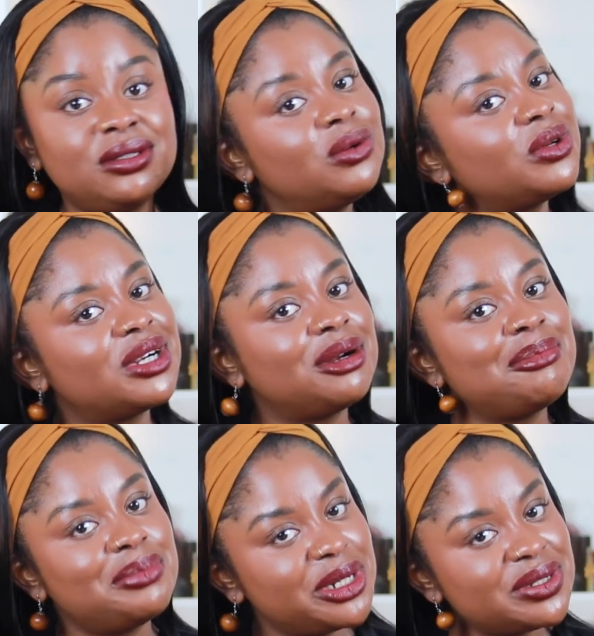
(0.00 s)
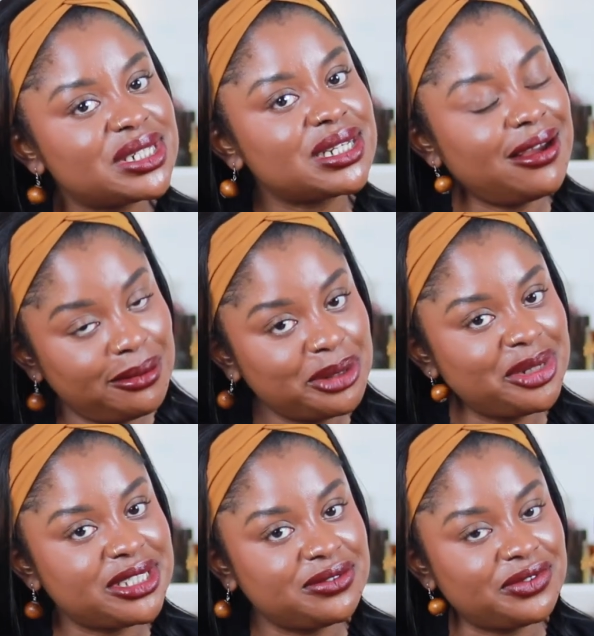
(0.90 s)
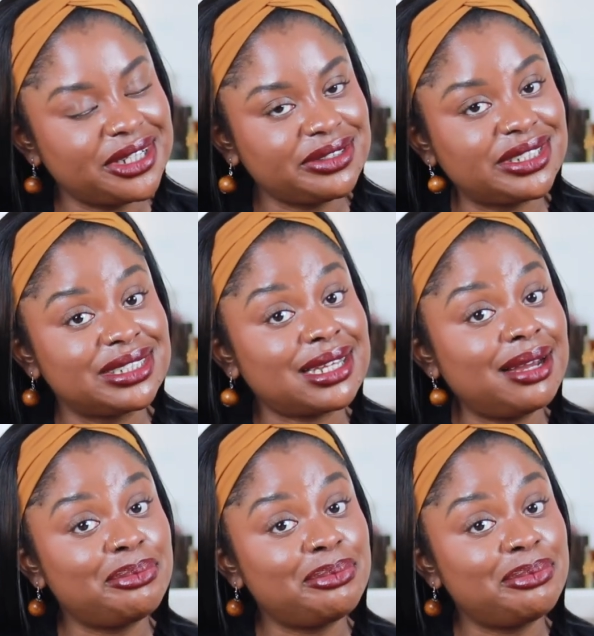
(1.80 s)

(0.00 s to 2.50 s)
your most complimented fragrances?